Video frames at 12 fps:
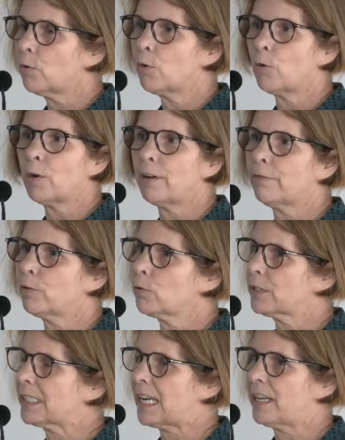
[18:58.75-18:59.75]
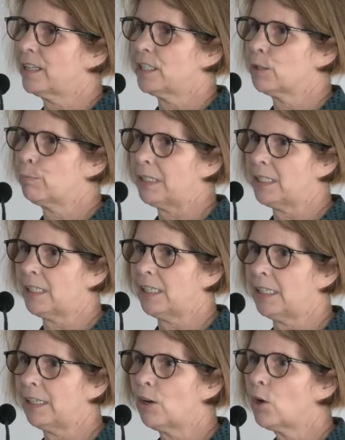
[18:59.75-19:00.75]
or if your stand is
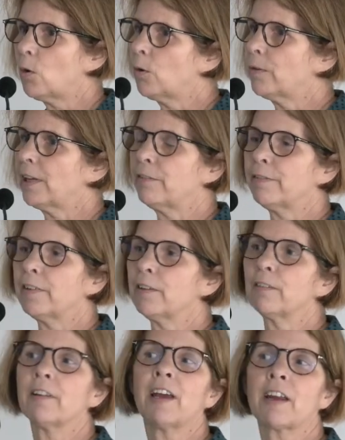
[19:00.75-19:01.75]
busy, or they feel that